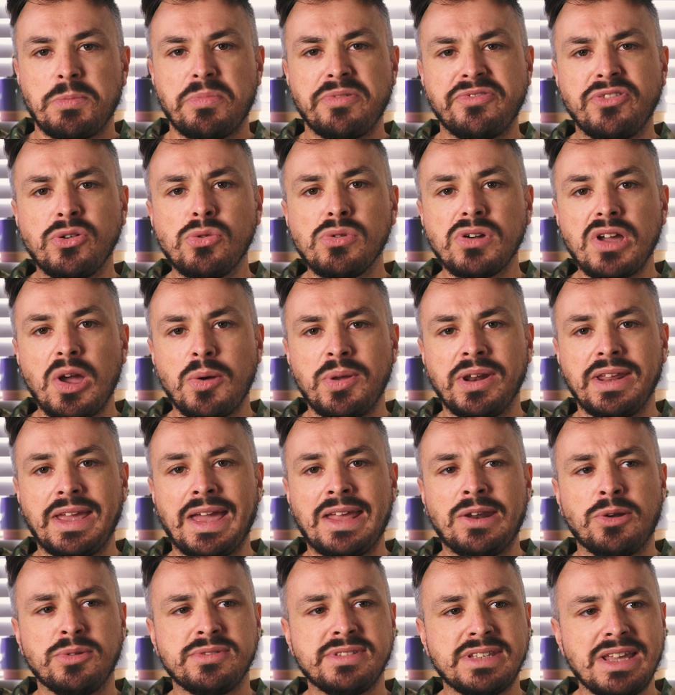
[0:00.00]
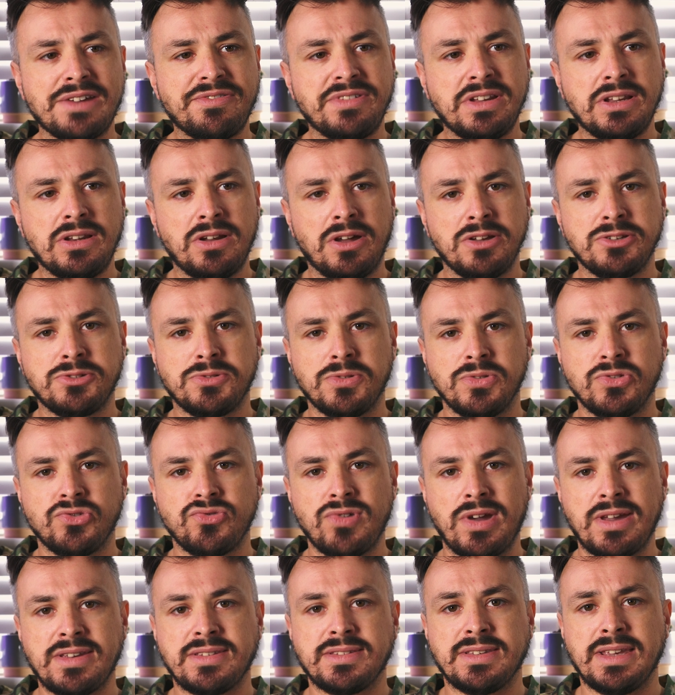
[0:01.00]
Before going again, I'd definitely like to
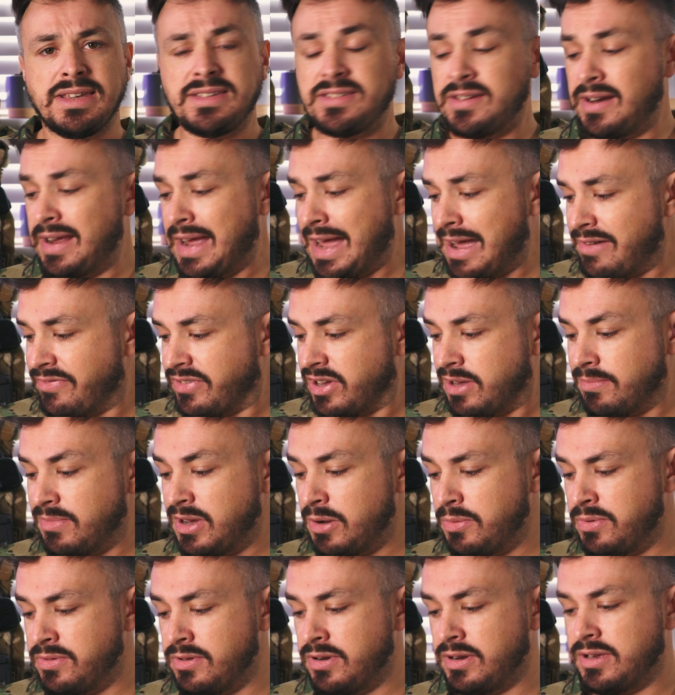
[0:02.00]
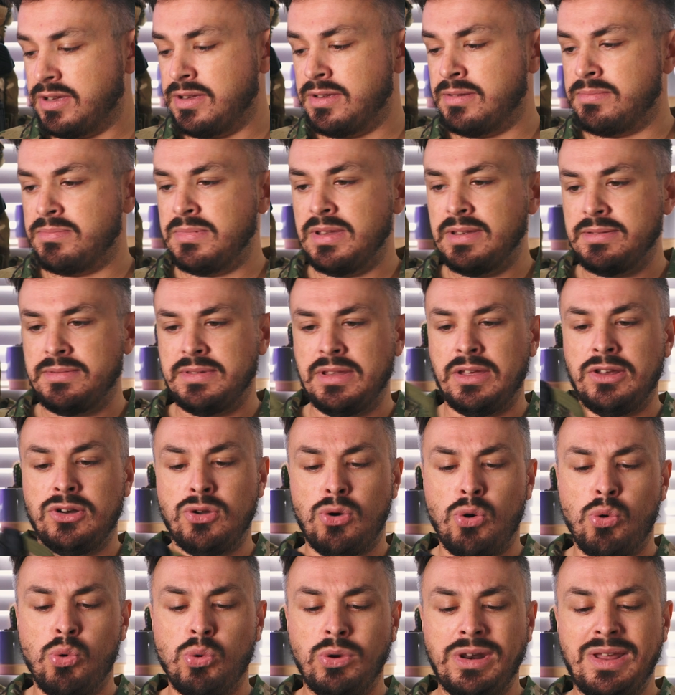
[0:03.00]
address this, and I have come up with like
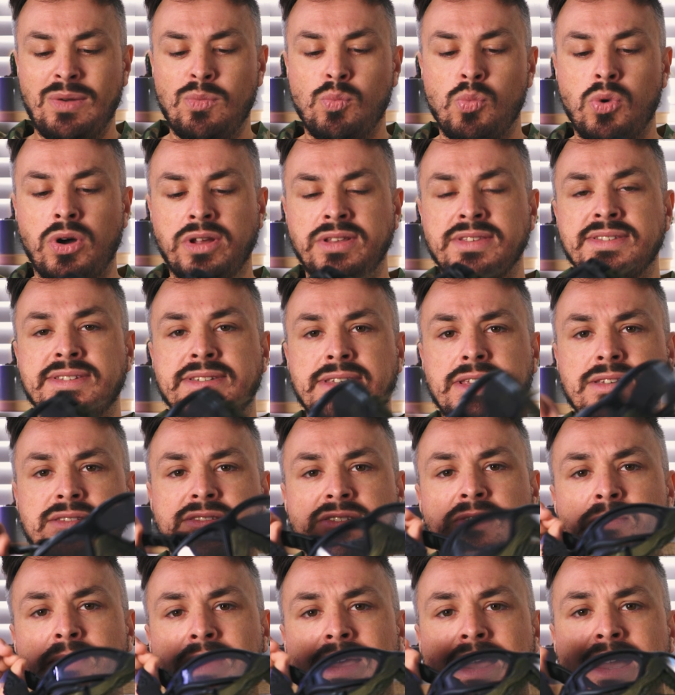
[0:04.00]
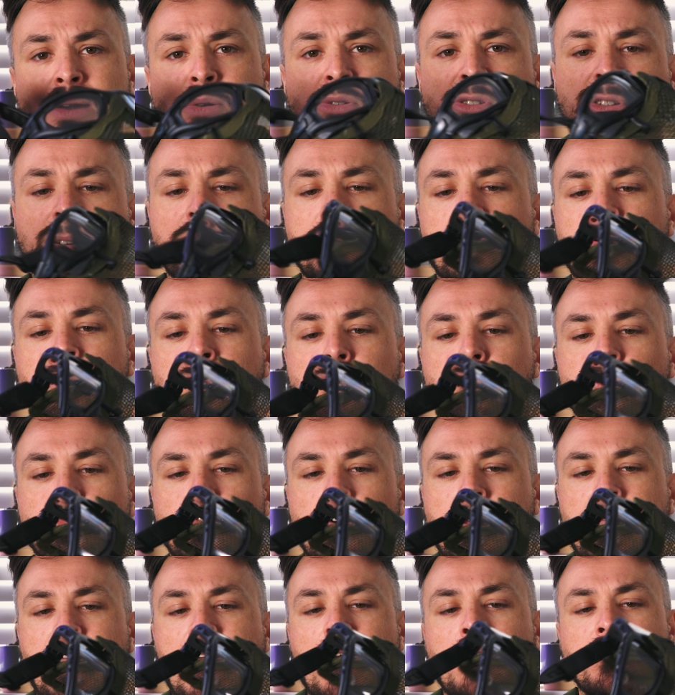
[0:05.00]
an all-in-one system here, which I'm going to
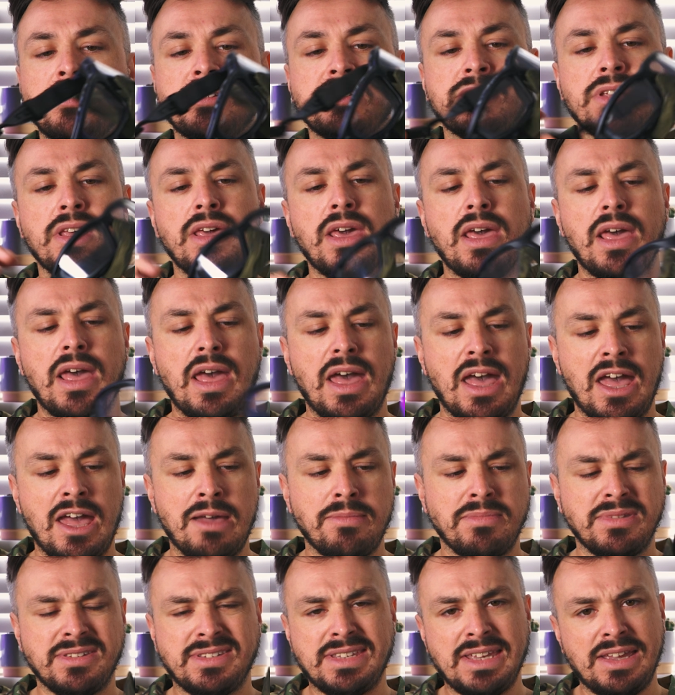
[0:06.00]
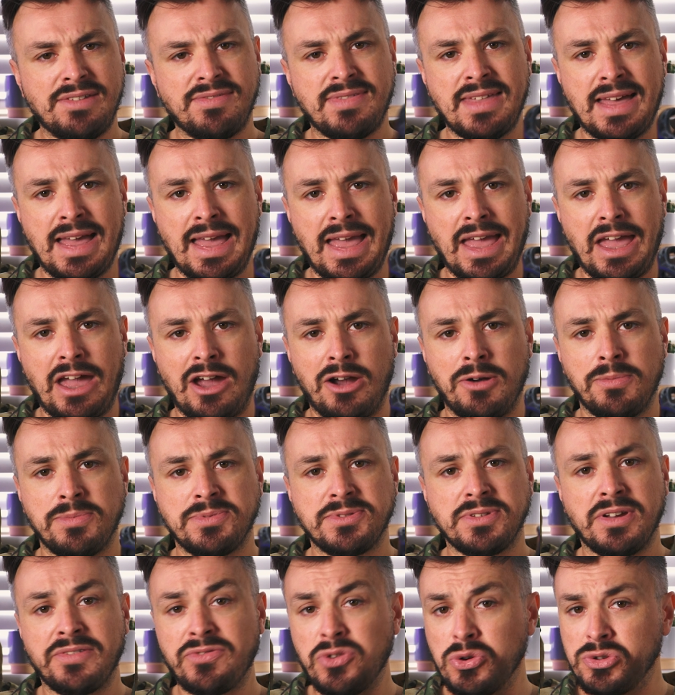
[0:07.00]
try out and see if that
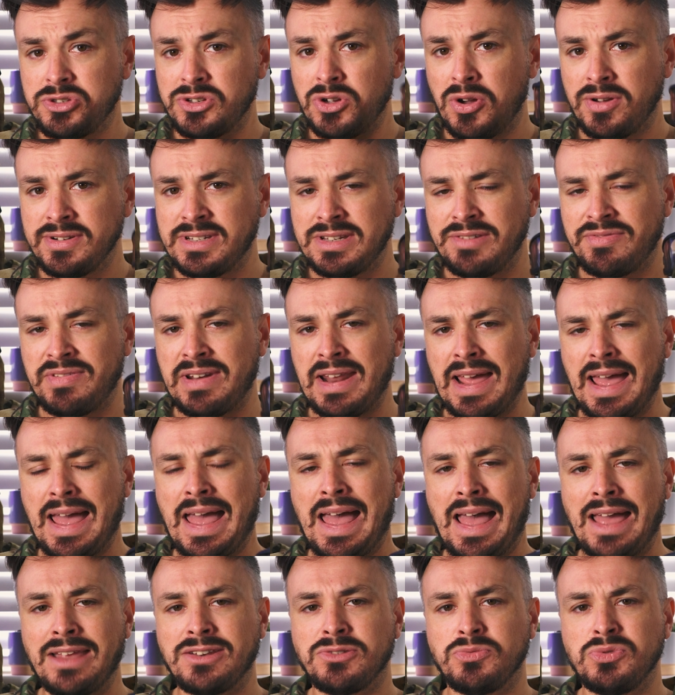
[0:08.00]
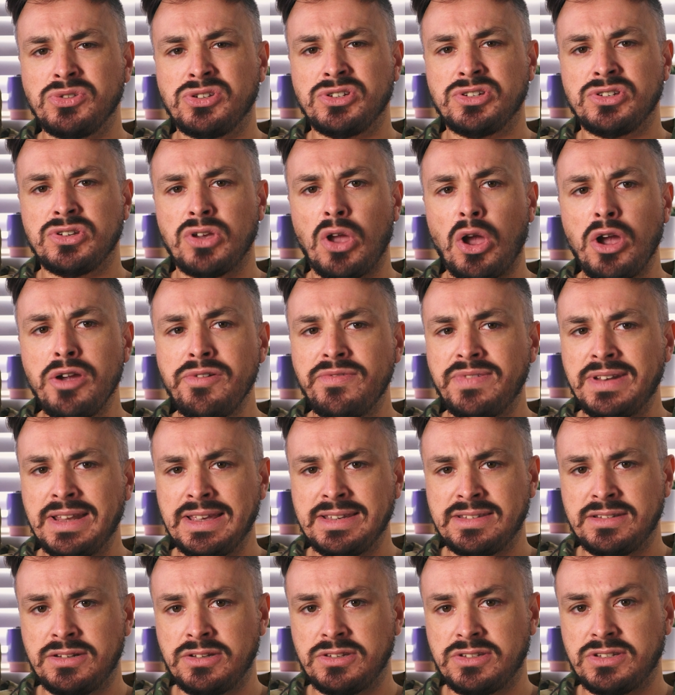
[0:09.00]
helps. I've also got a different hat, which
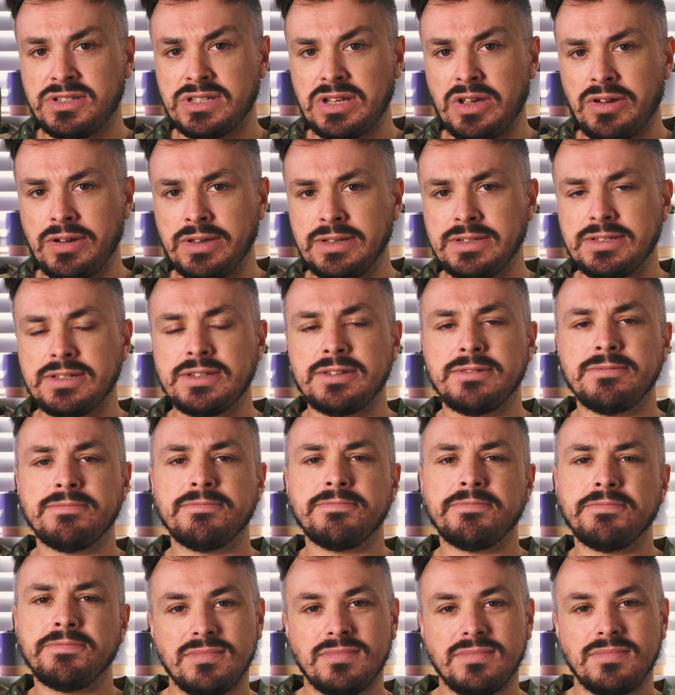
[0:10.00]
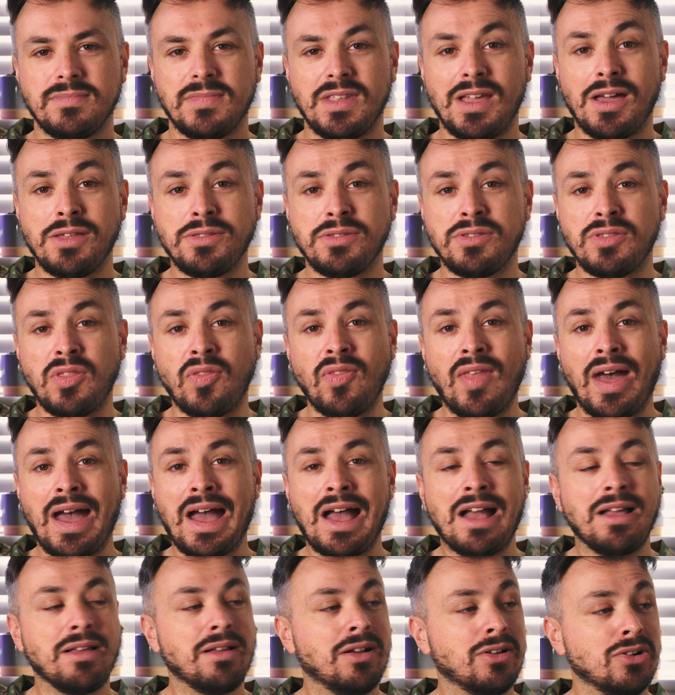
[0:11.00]
hopefully isn't as tight. Other than
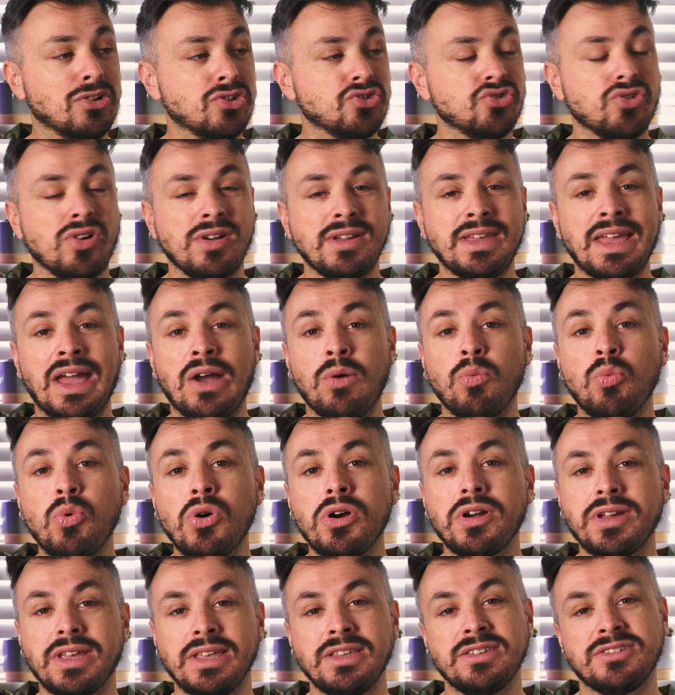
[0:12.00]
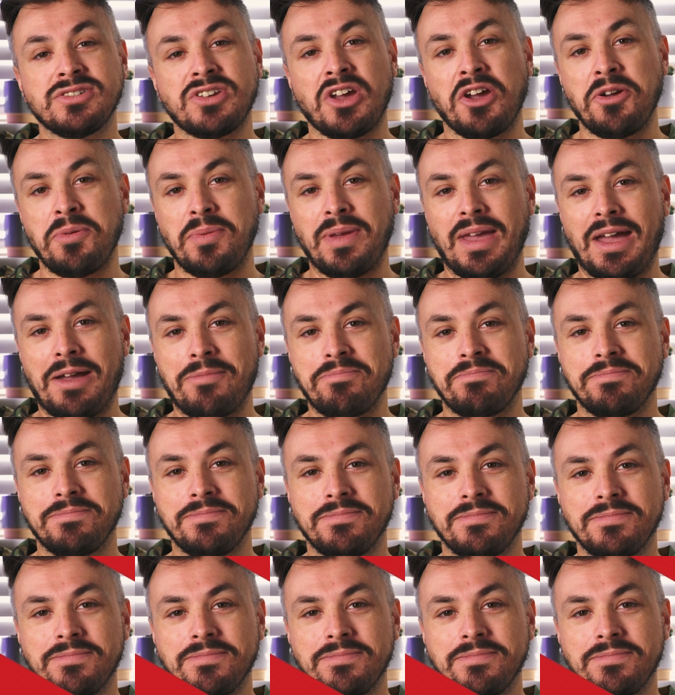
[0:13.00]
that, I'm going to try and get a working scope cam.